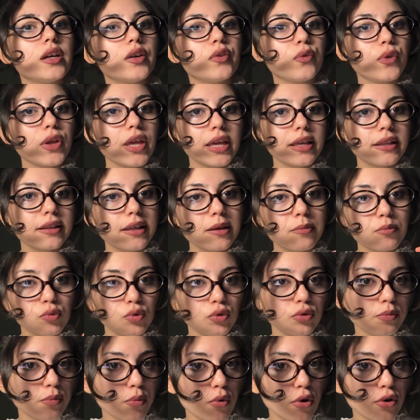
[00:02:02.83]
weekly
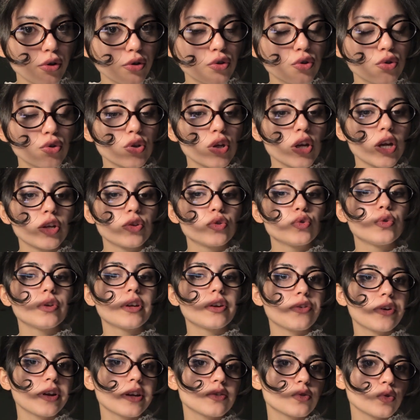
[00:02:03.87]
mood boards to
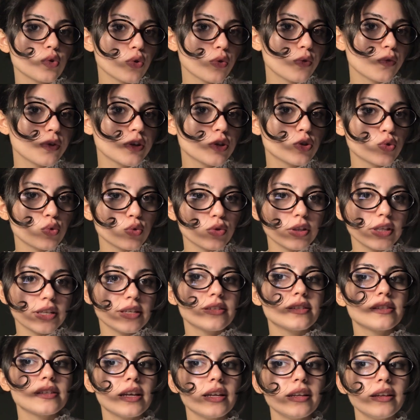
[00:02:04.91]
increase our visual
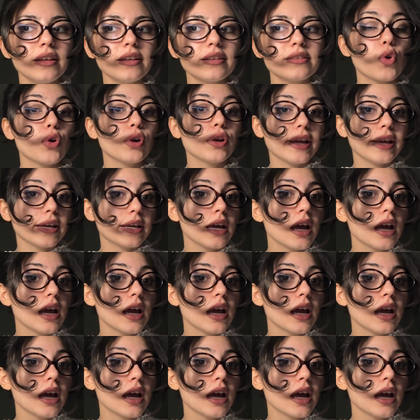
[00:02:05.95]
aesthetics, or